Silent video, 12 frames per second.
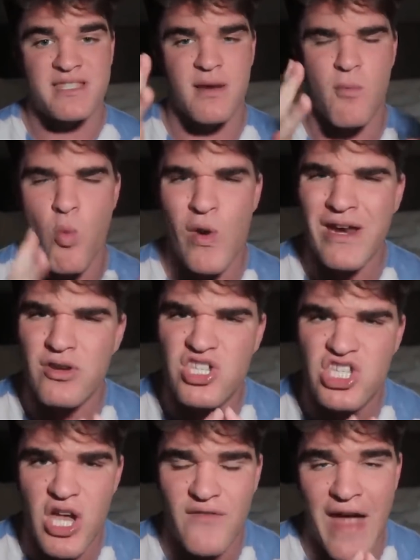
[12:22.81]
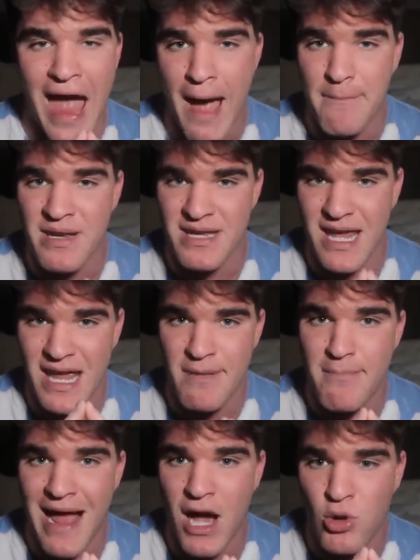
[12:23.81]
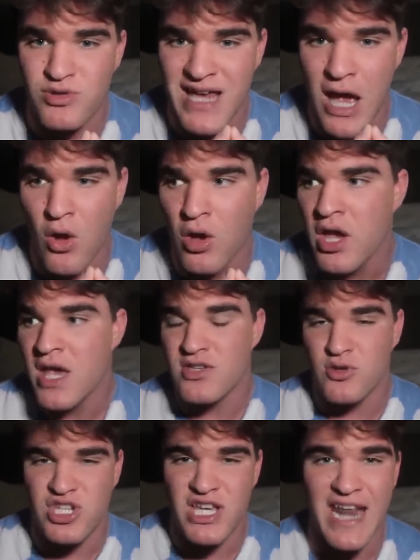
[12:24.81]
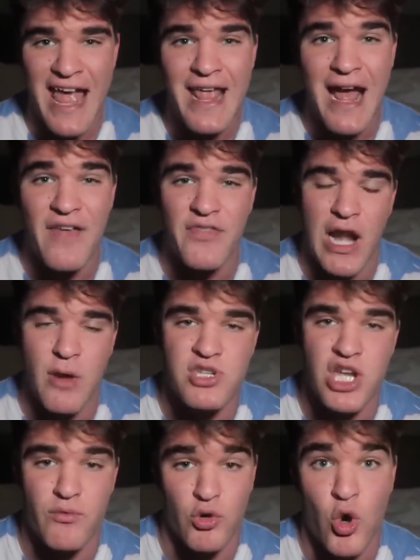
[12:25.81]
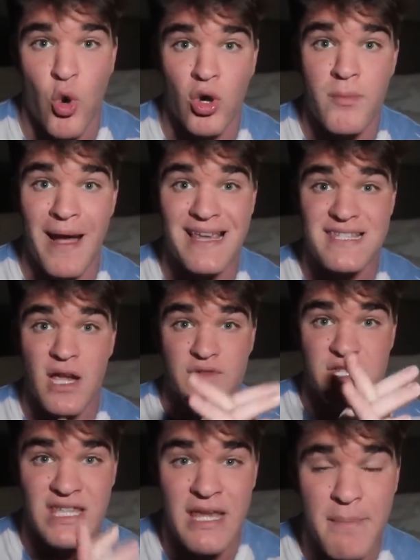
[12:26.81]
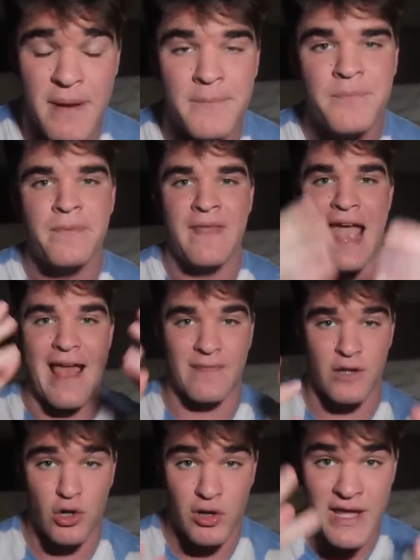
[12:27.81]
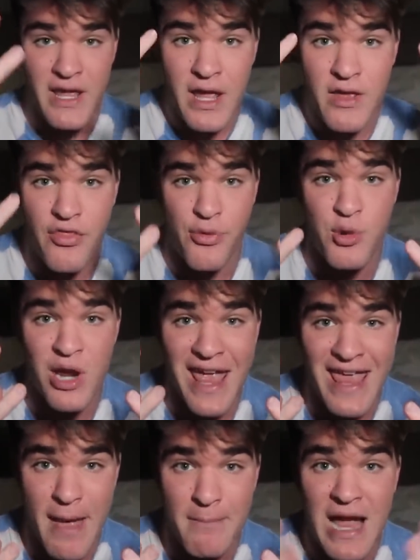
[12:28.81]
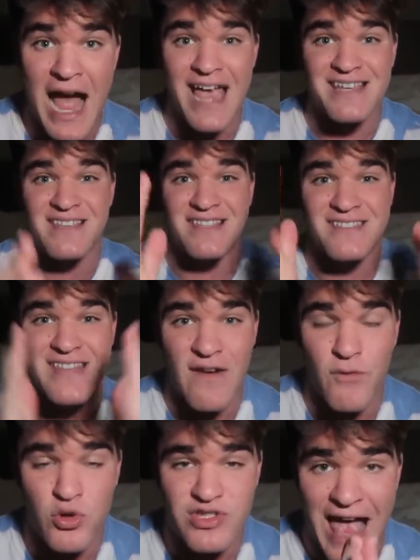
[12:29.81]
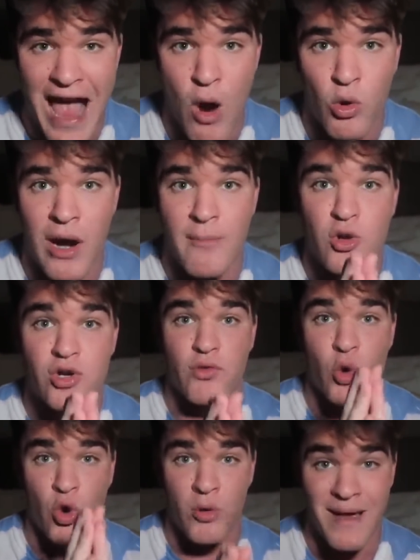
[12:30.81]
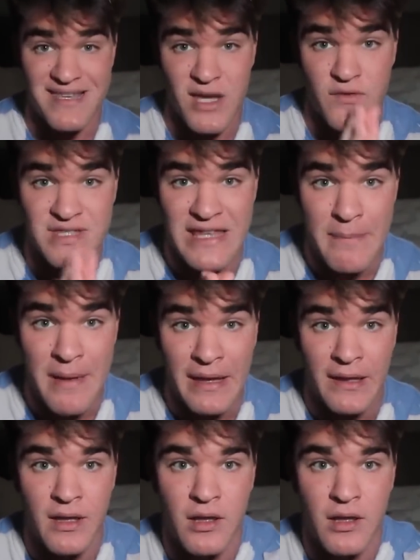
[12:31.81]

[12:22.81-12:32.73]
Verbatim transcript: But some weird stuff happened in my hotel. So tonight I thought I was gonna record myself sleeping at literally 3 AM, guys, the devil's hour. I'm going to record myself sleeping.